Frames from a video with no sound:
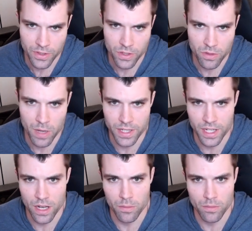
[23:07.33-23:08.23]
the 2 buttons
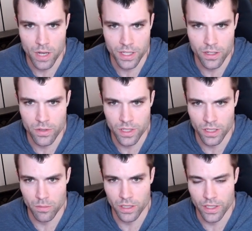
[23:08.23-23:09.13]
now, my to-dos and
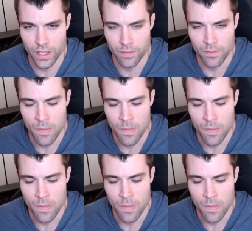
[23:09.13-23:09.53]
completed.